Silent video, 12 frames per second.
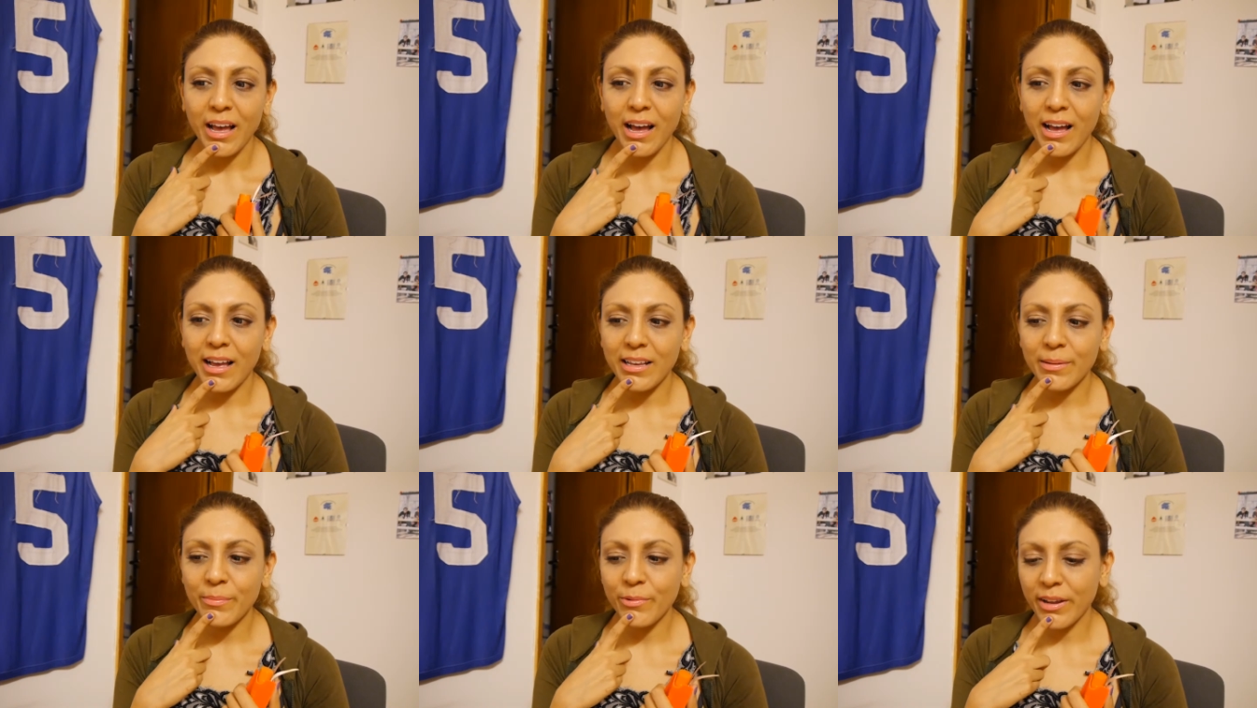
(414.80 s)
I
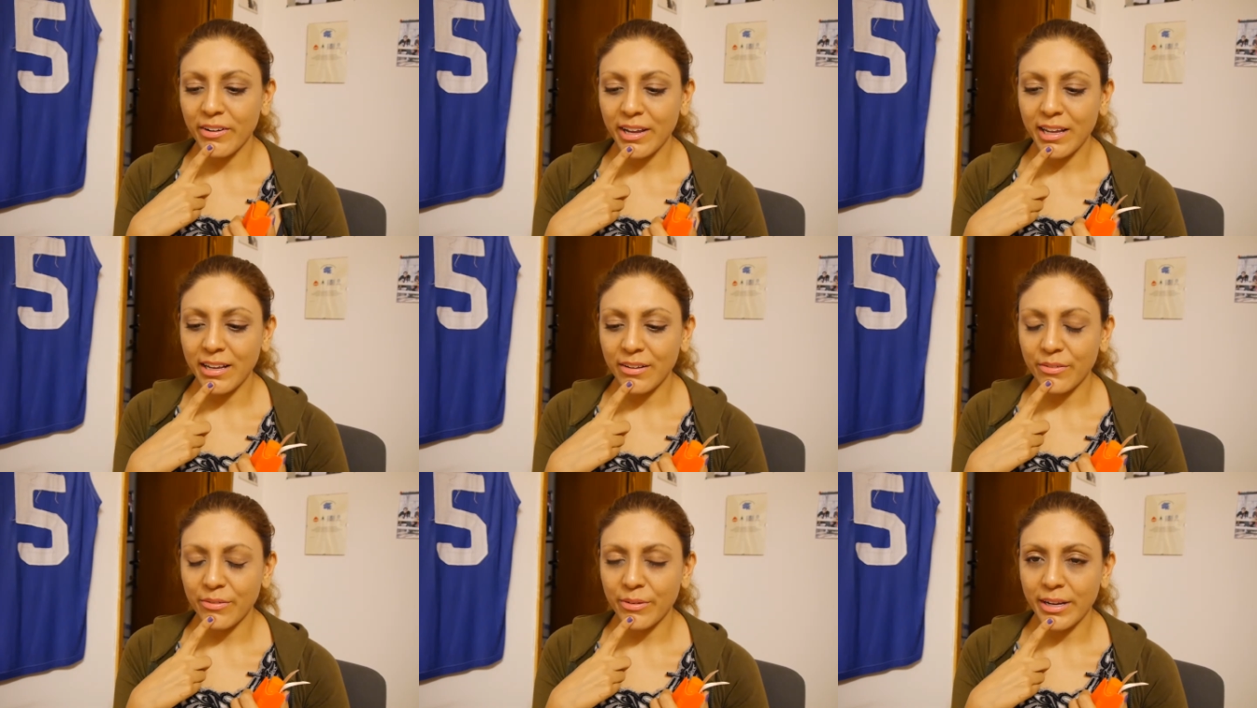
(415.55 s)
am wearing
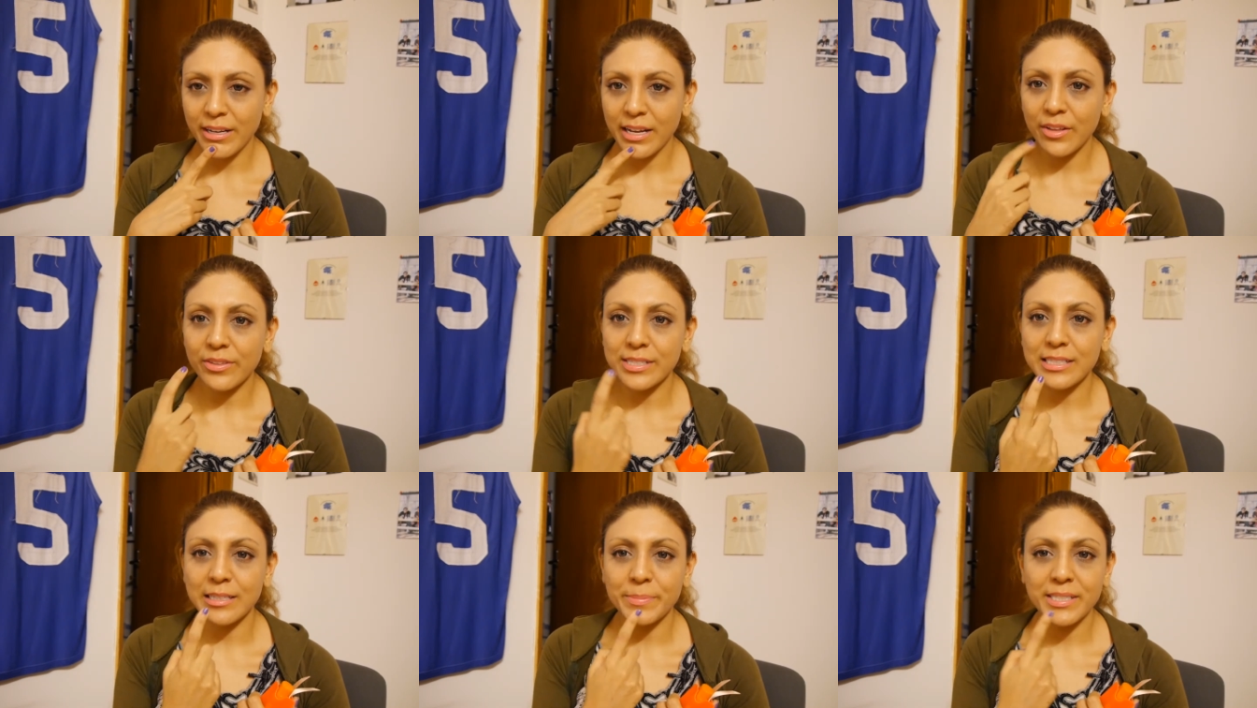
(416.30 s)
right now
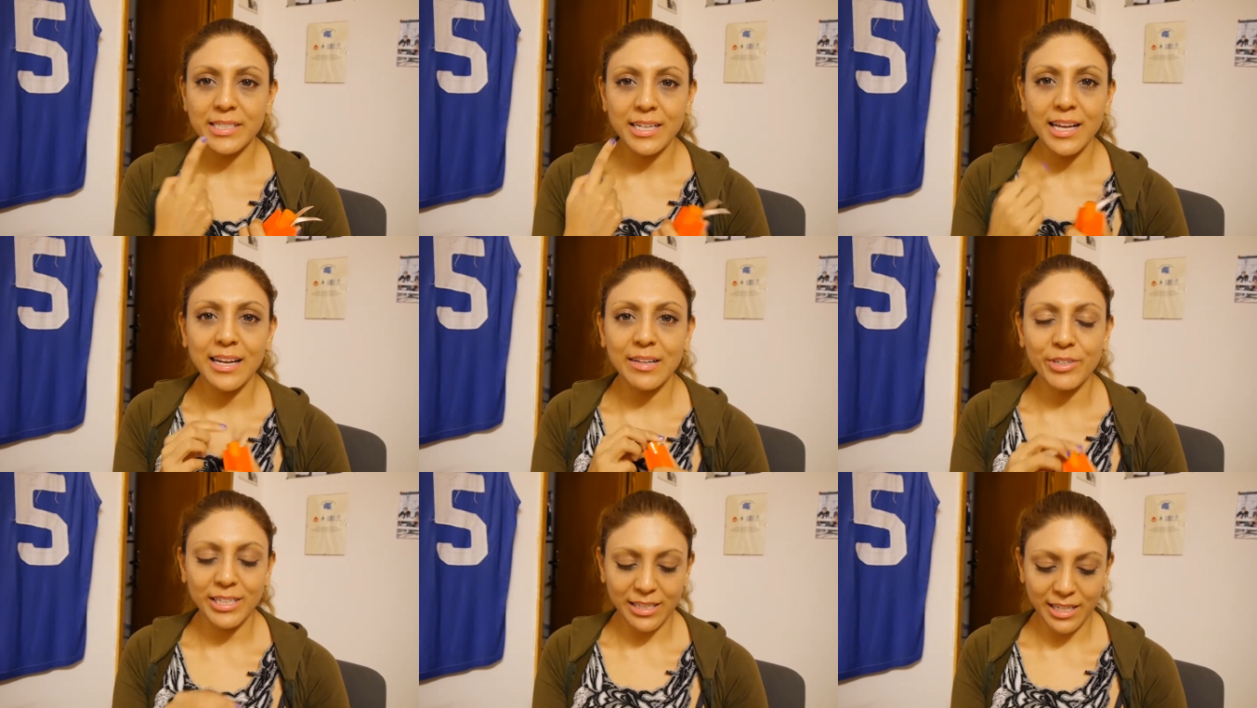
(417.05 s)
this lipstick and I
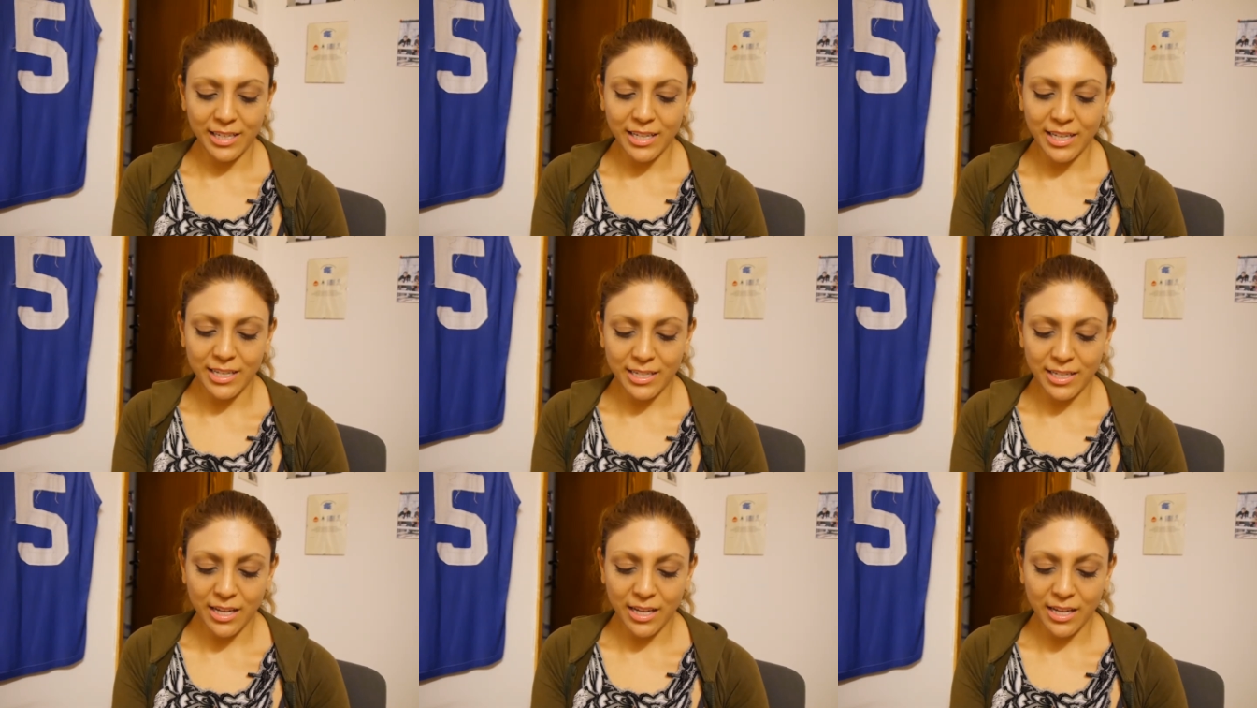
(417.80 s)
really like it.